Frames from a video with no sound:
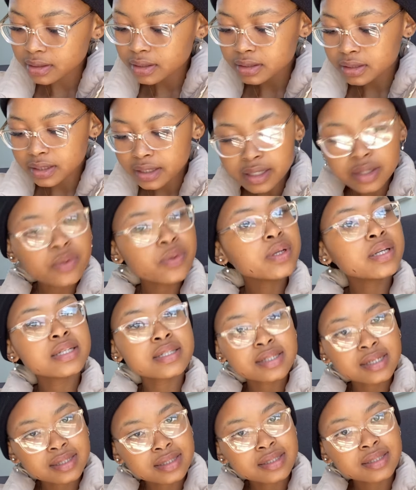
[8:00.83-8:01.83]
We no
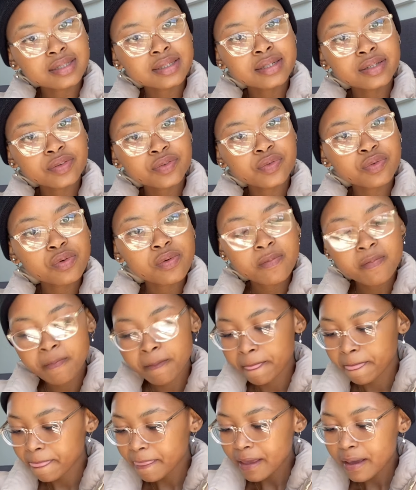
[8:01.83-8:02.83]
leza deliver.
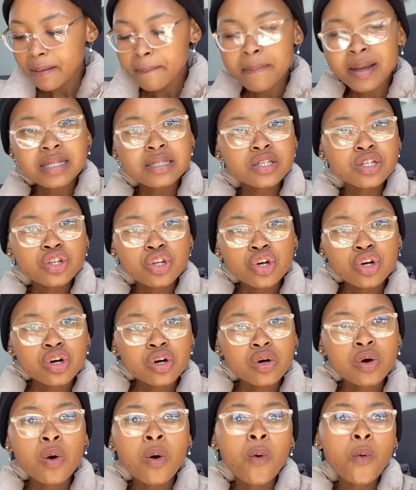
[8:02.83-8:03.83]
But you
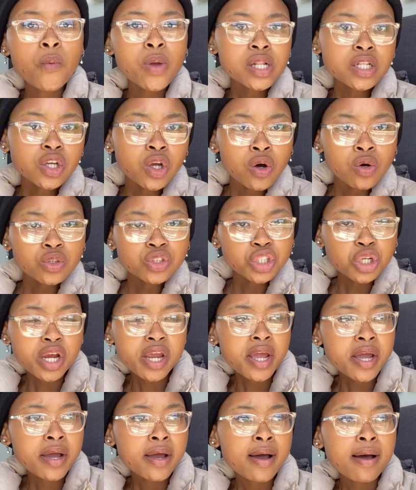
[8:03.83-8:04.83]
know, we'll go
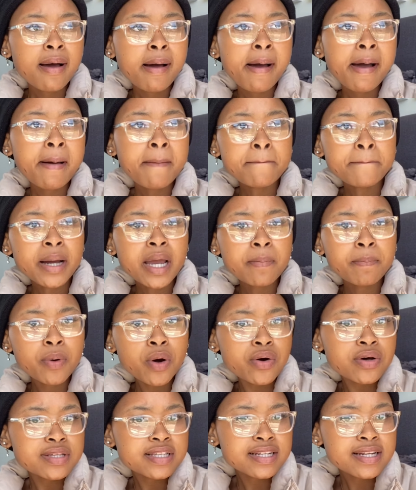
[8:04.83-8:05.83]
check by
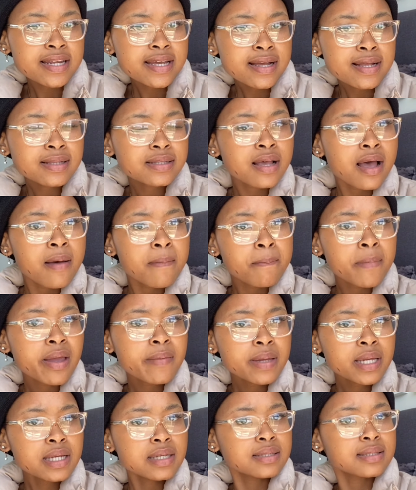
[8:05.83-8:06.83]
postnet. Maybe
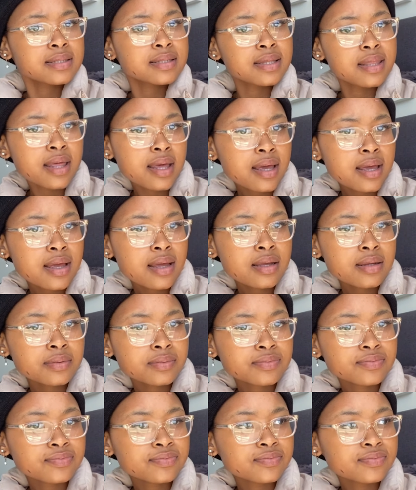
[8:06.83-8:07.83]
it's there.
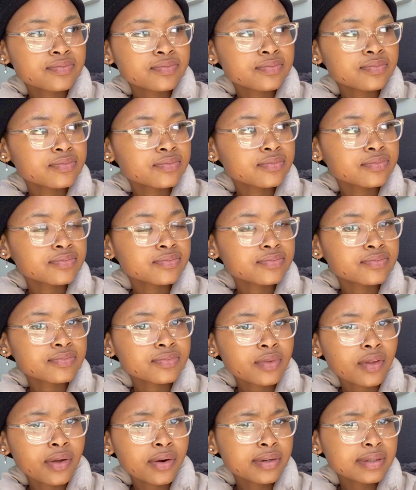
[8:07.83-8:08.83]

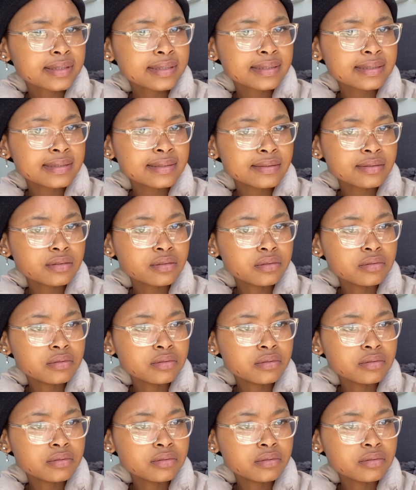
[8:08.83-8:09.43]
Okay.